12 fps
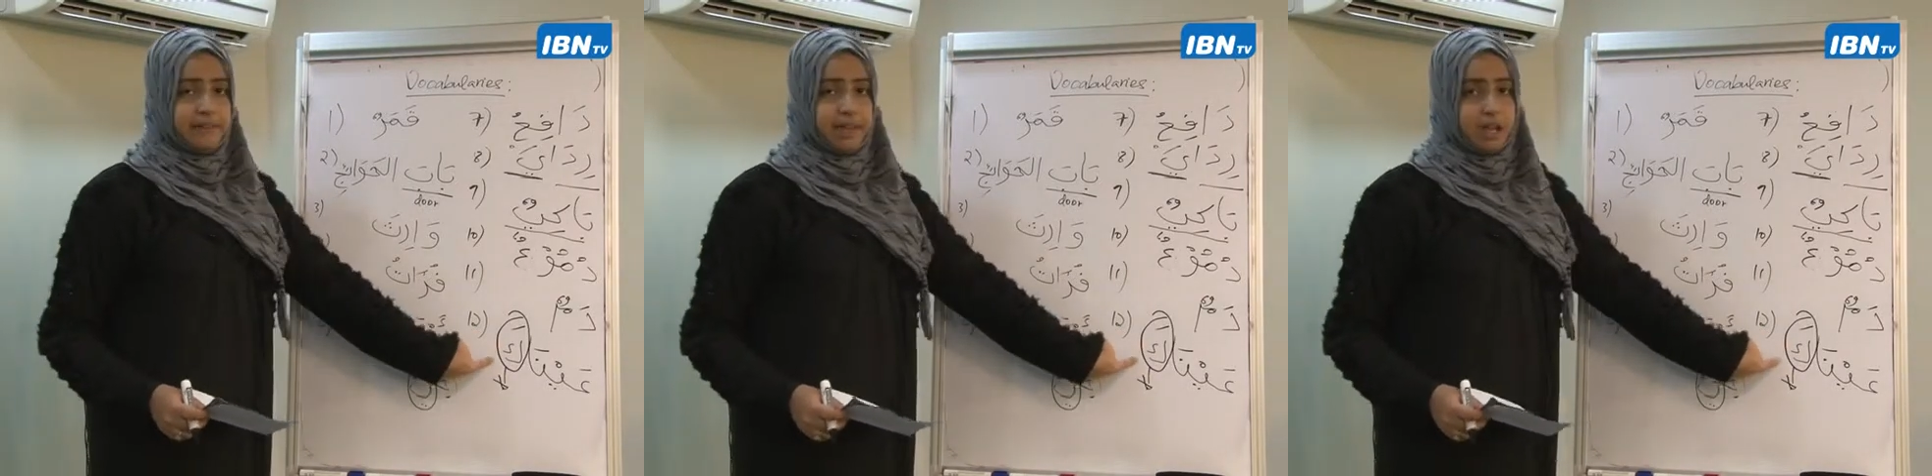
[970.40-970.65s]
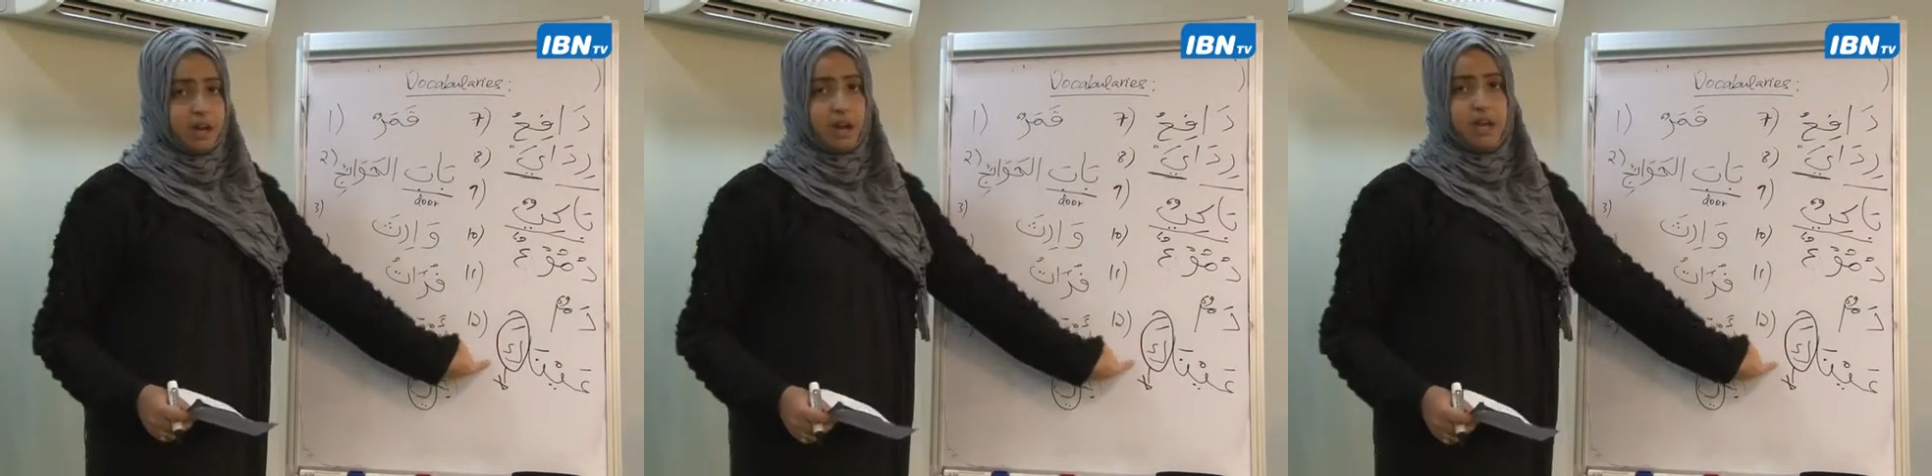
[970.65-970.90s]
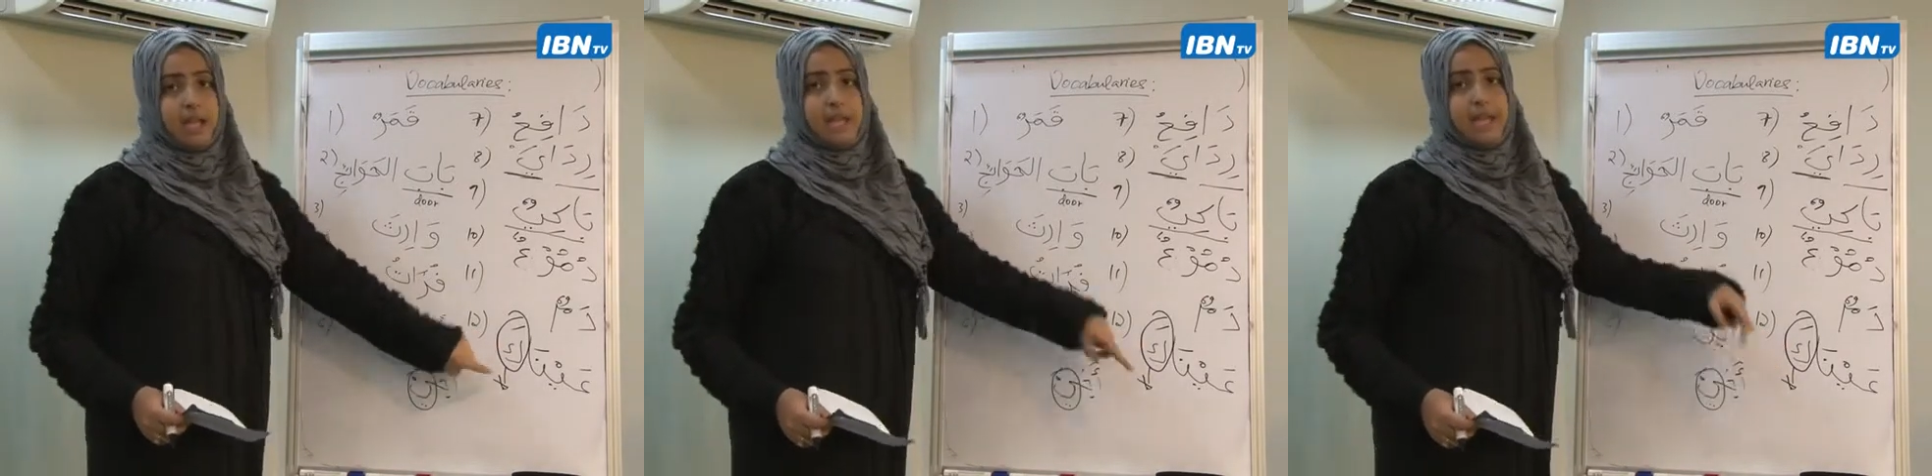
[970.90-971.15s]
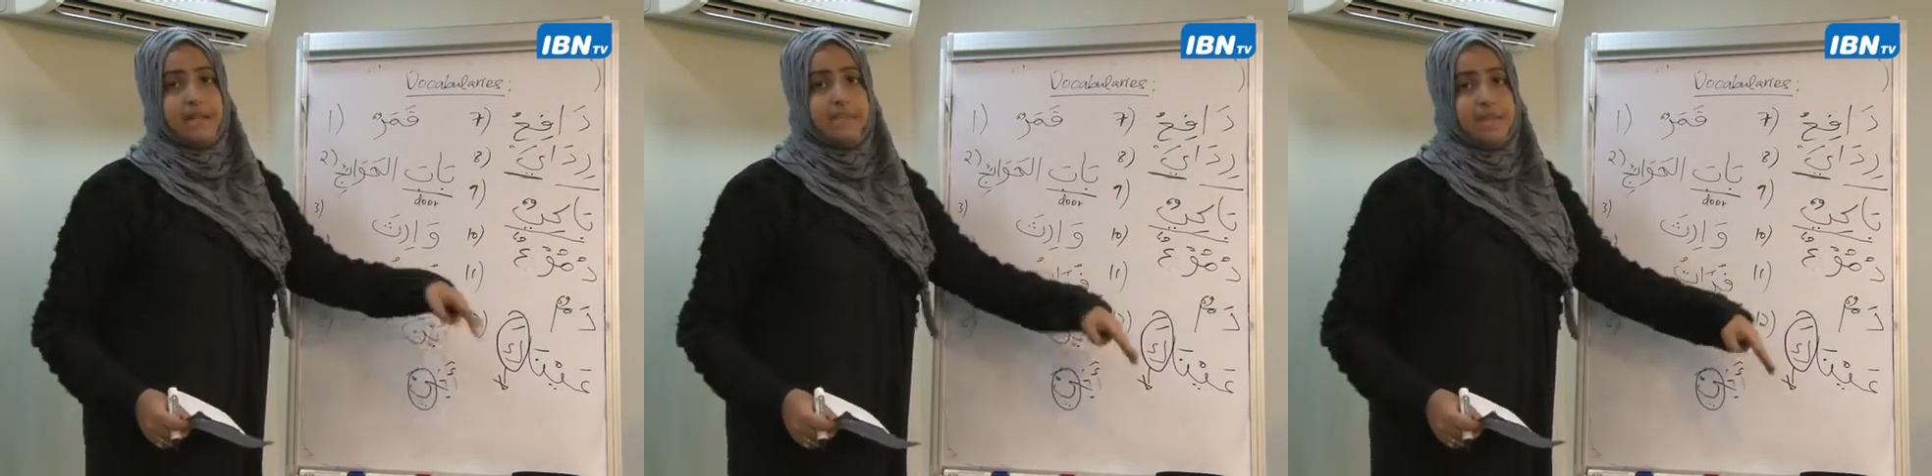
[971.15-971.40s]
here,
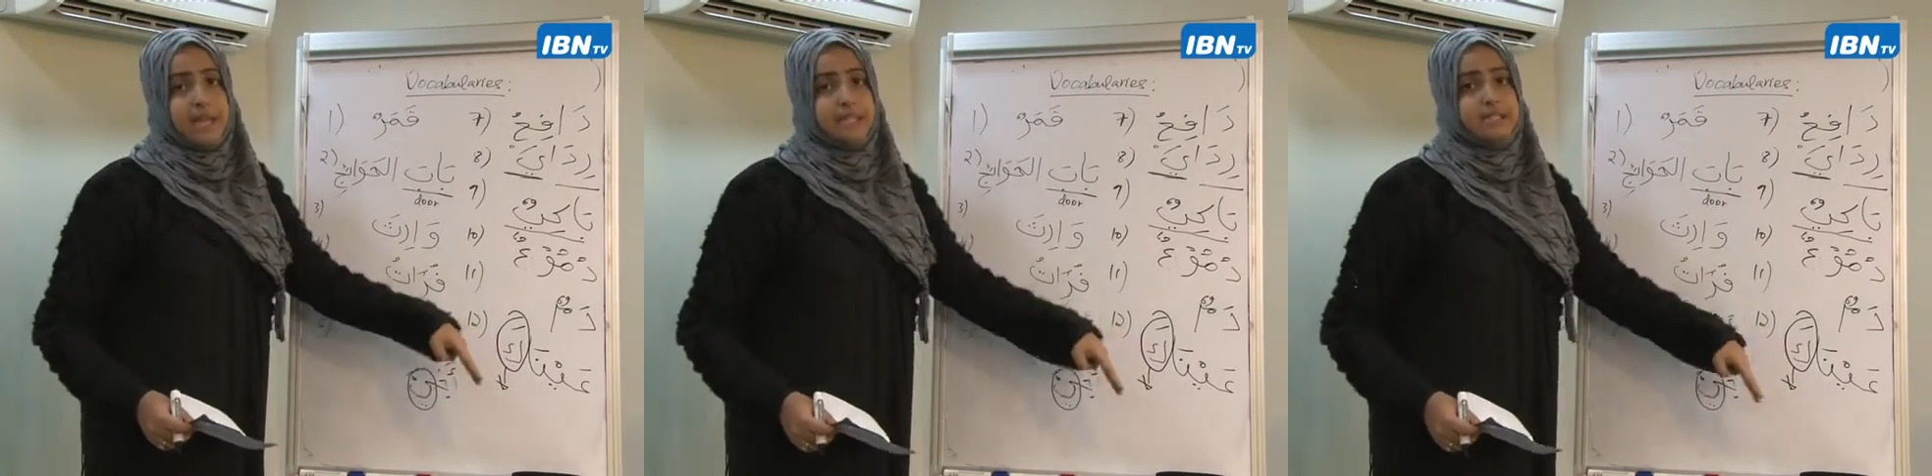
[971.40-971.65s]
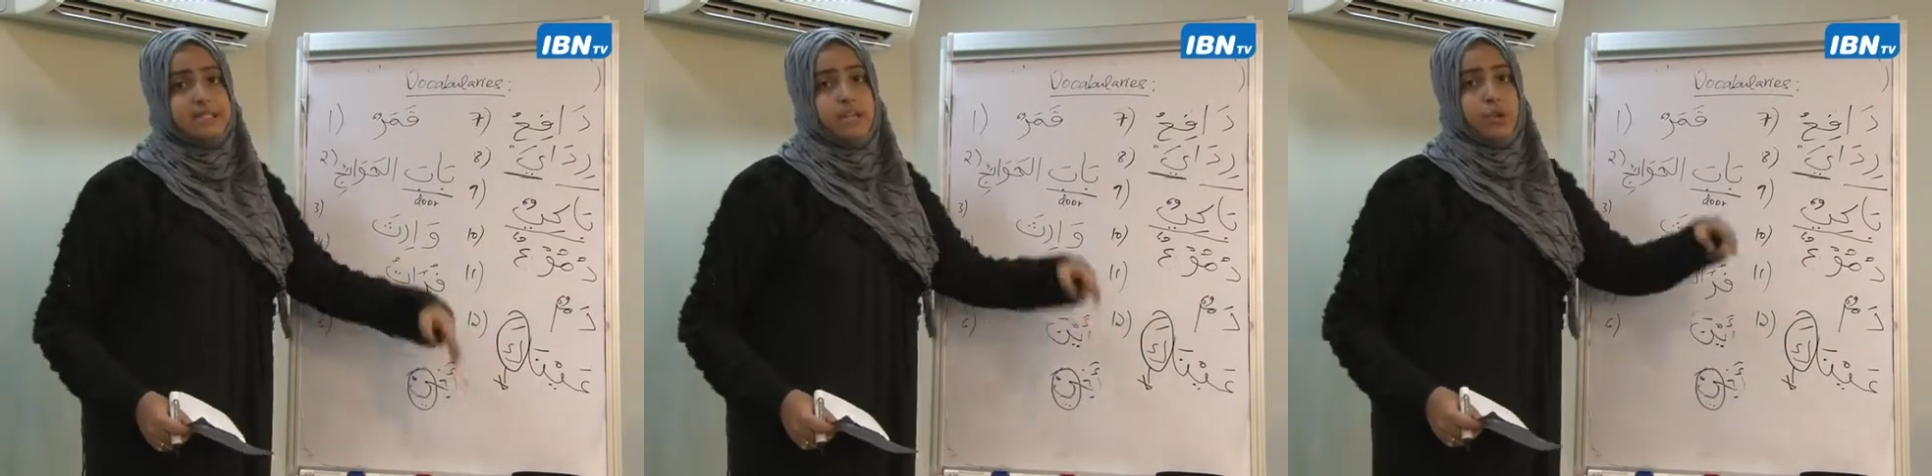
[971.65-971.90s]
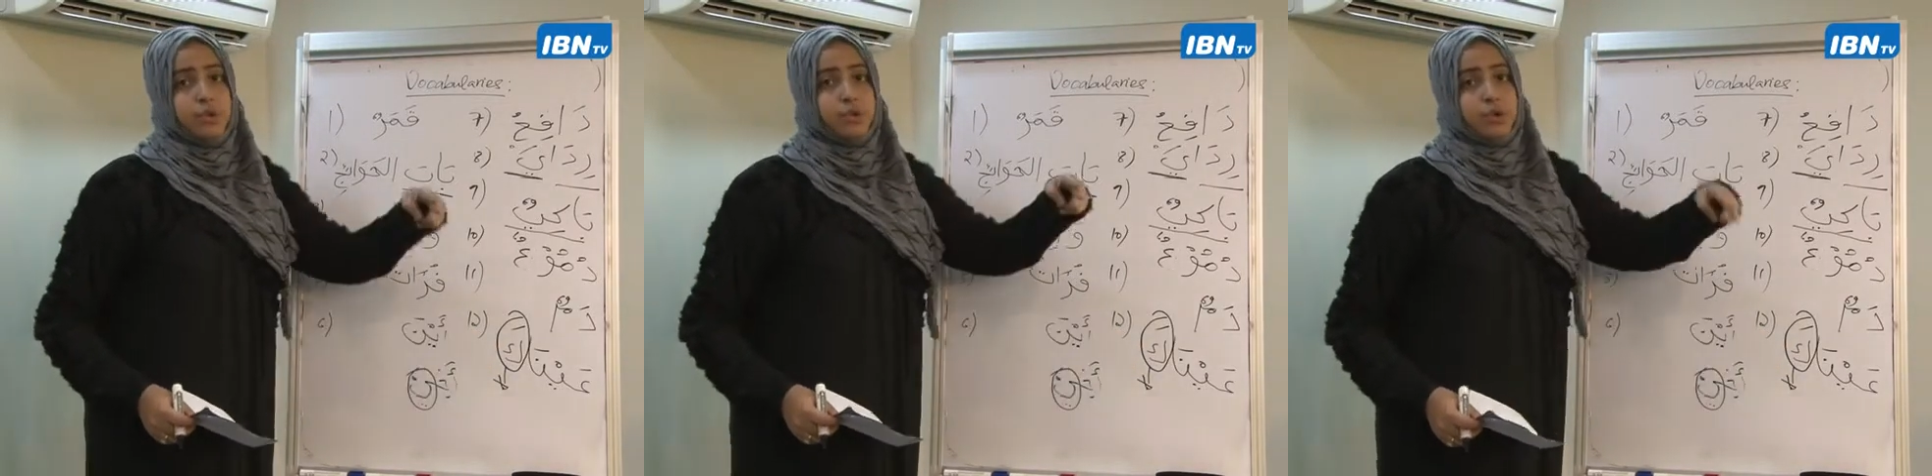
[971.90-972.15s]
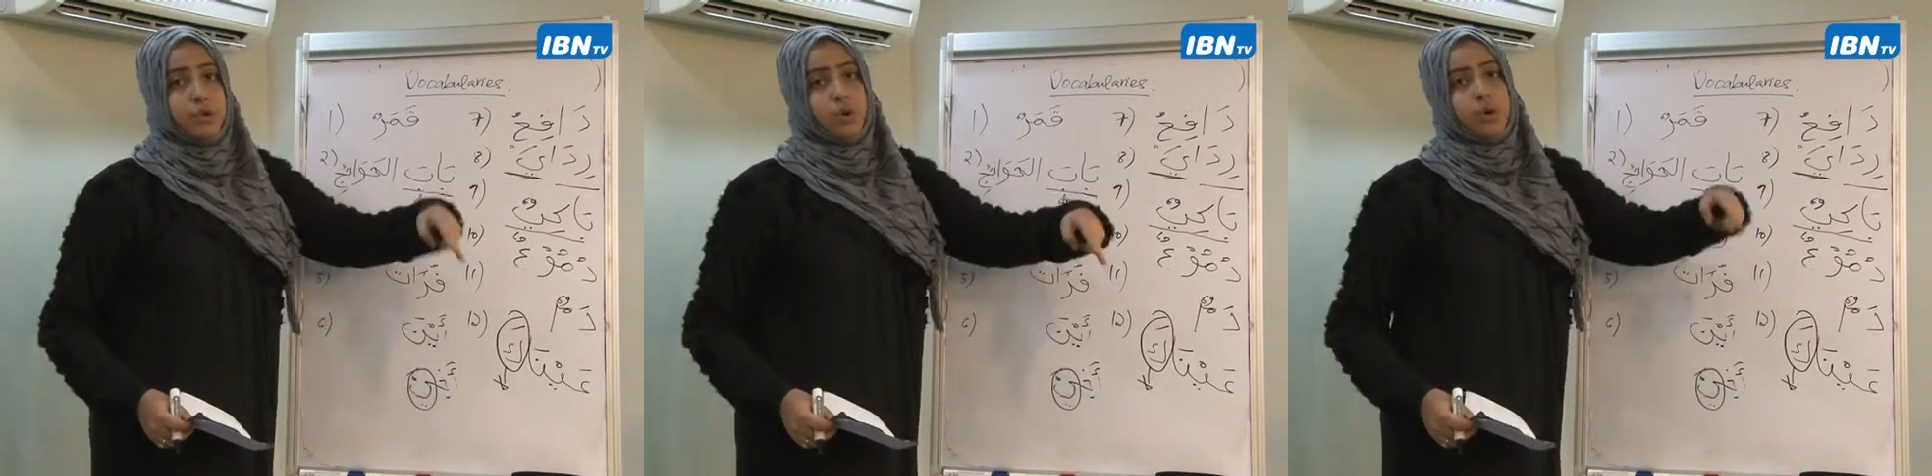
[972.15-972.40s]
it means
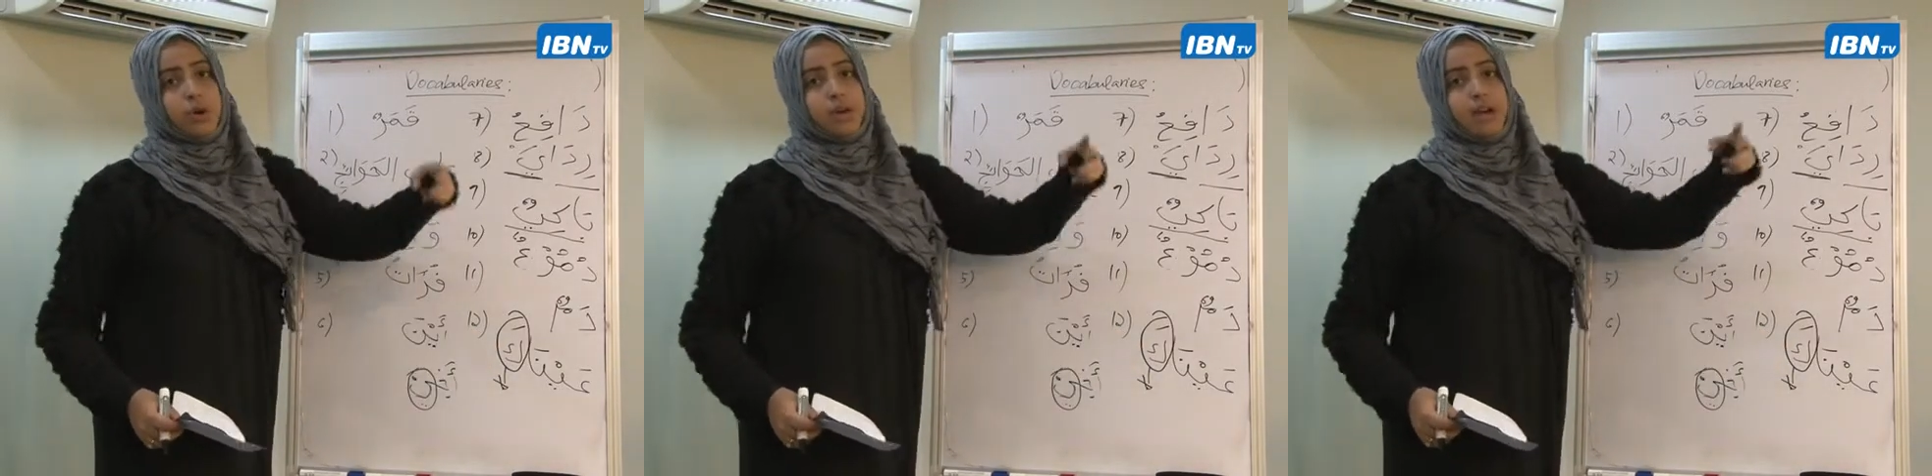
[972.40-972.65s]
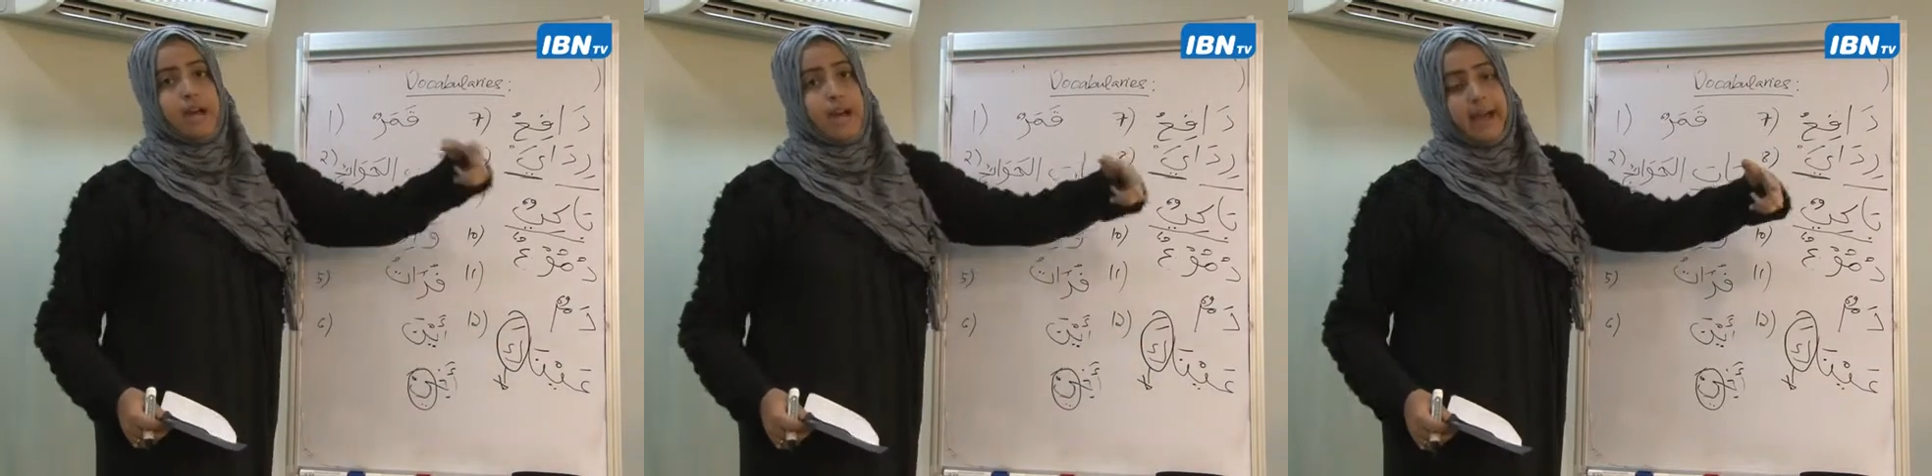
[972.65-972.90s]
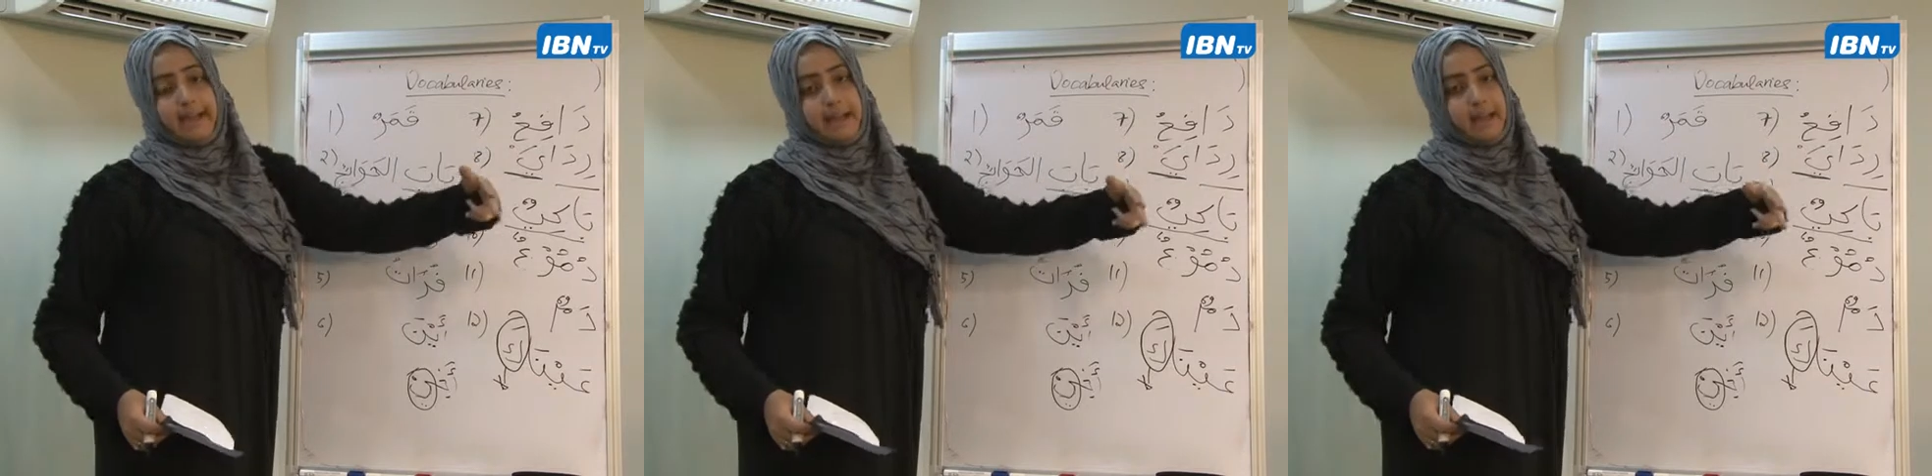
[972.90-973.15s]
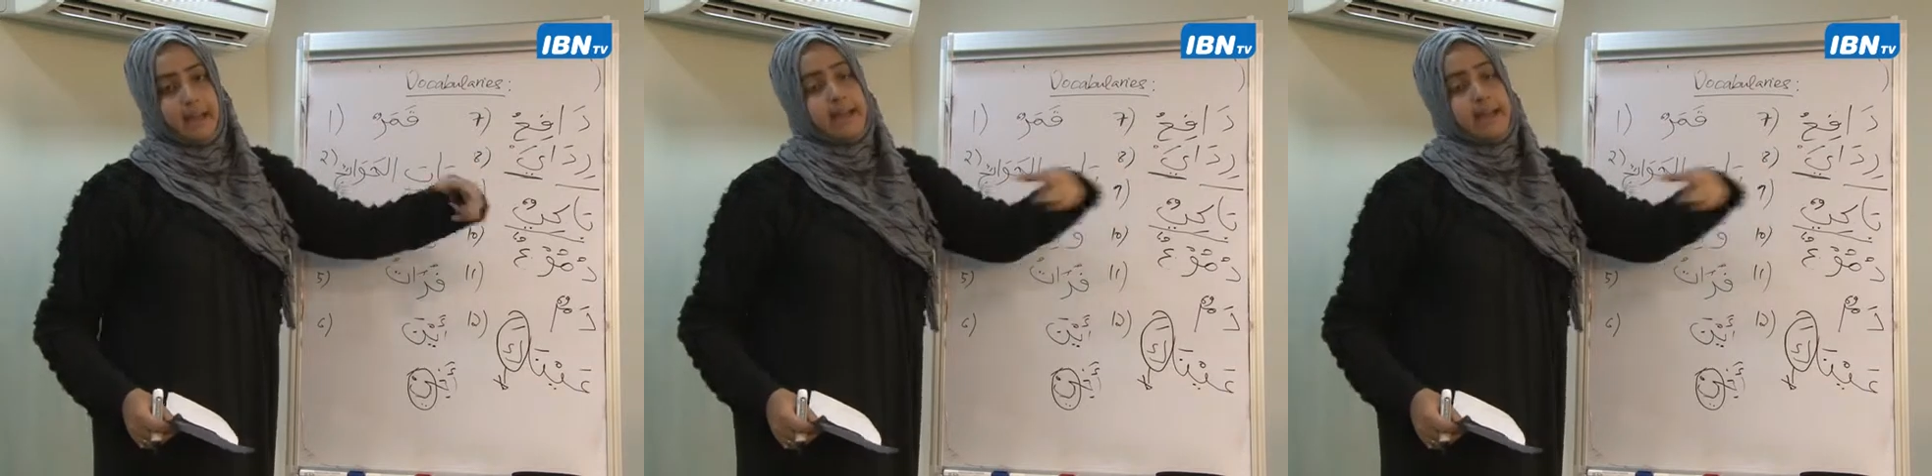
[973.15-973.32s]
your eye.